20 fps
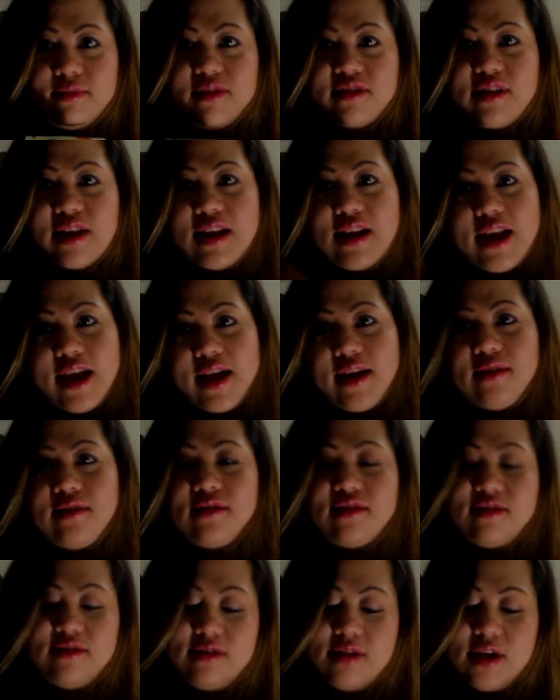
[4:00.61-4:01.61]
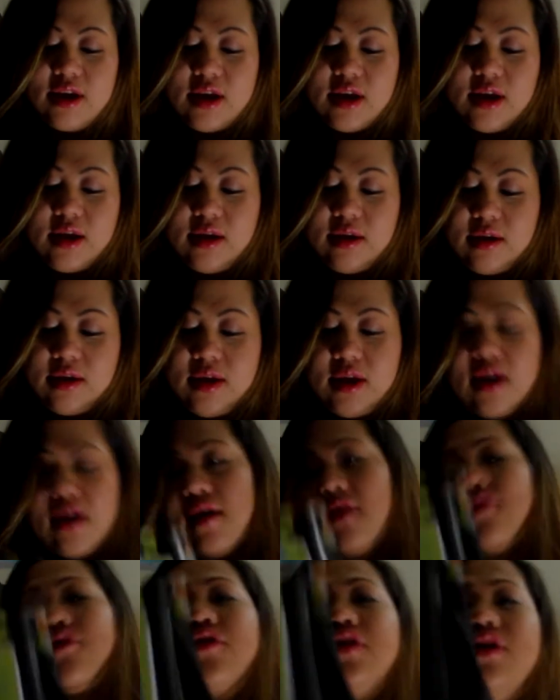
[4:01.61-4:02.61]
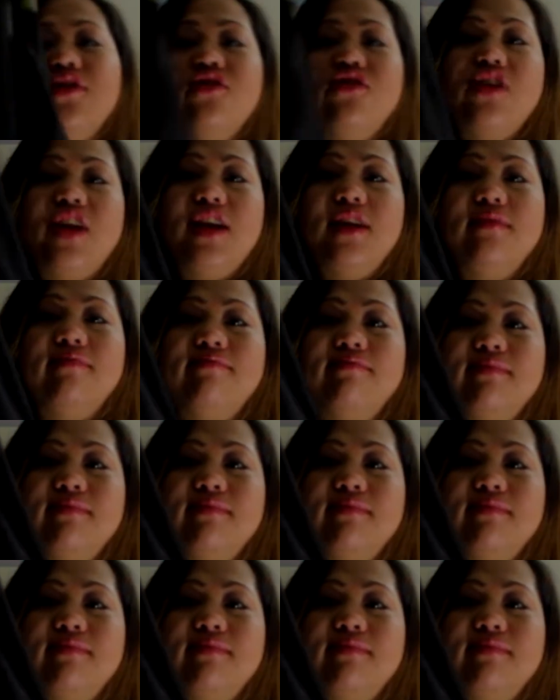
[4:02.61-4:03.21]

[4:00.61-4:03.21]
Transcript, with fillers: sunlights. Yeah, for the shade.